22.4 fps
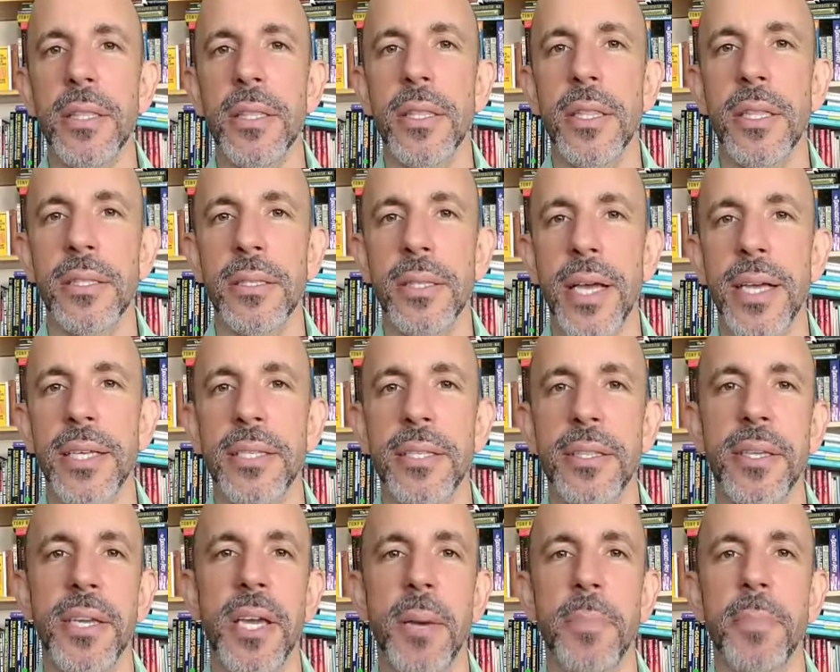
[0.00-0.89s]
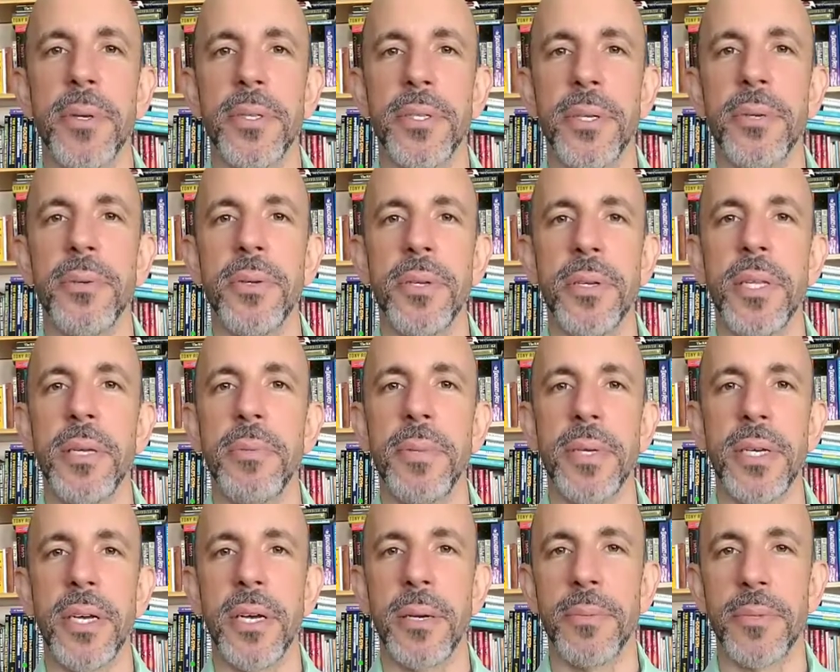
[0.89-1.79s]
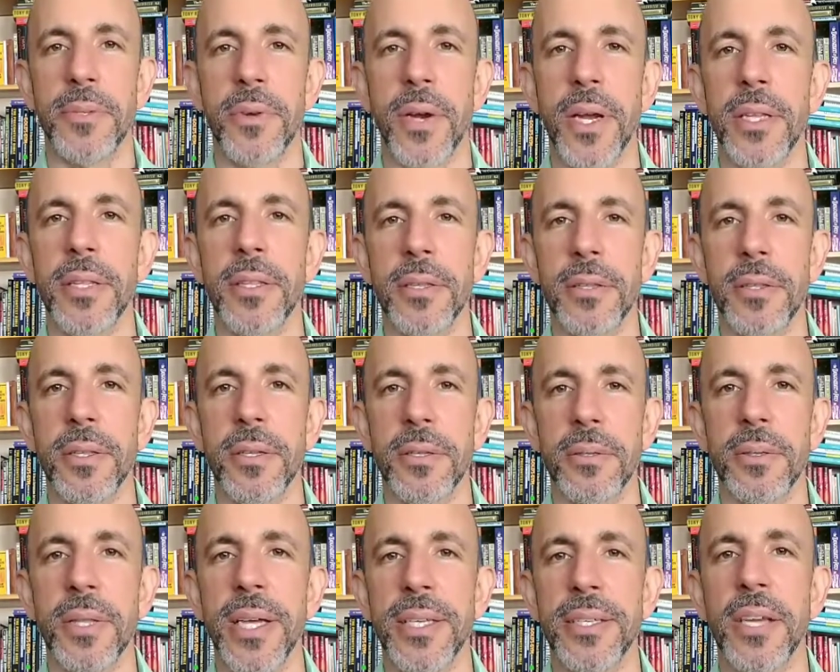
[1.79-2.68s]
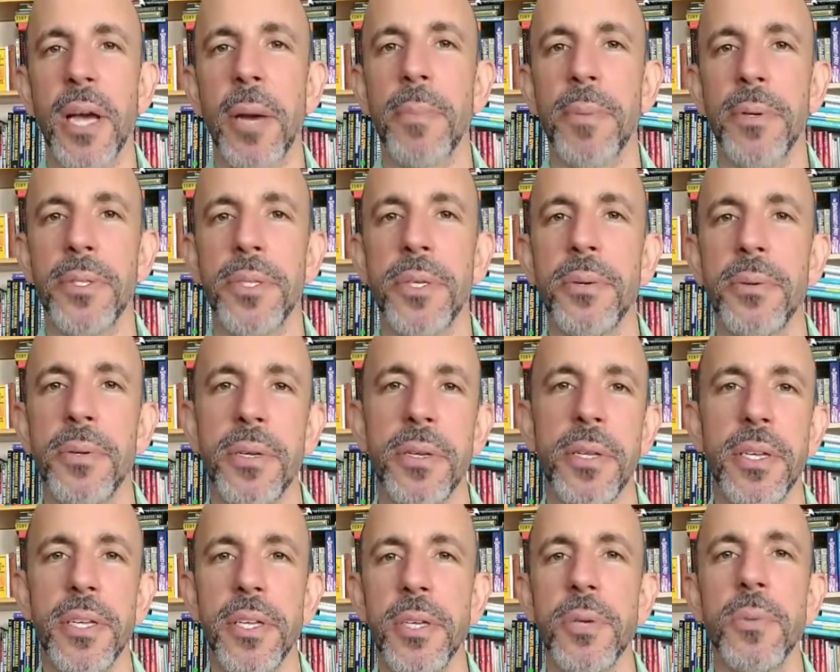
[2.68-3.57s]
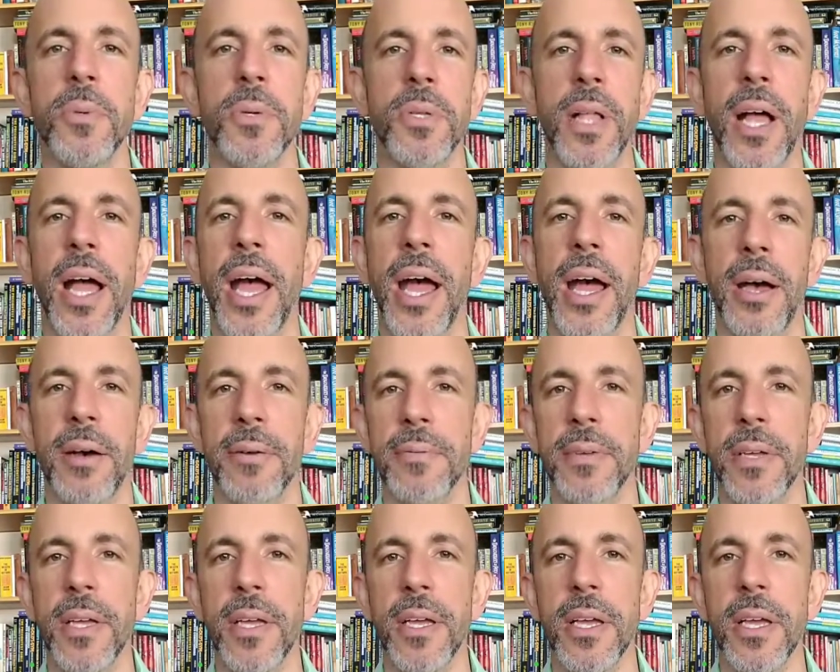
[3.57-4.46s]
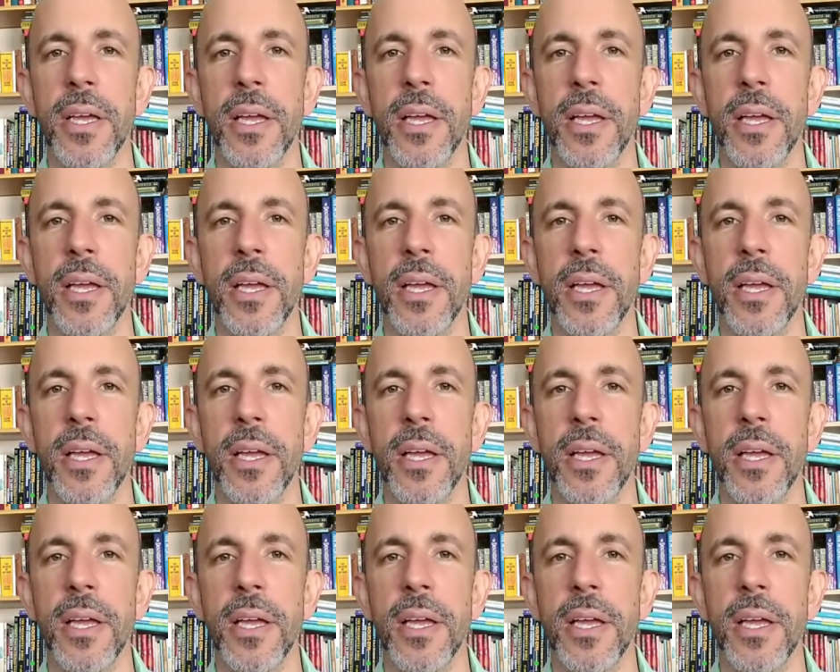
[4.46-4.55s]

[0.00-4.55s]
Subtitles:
the less the opportunity becomes, right? The less opportunity you will have.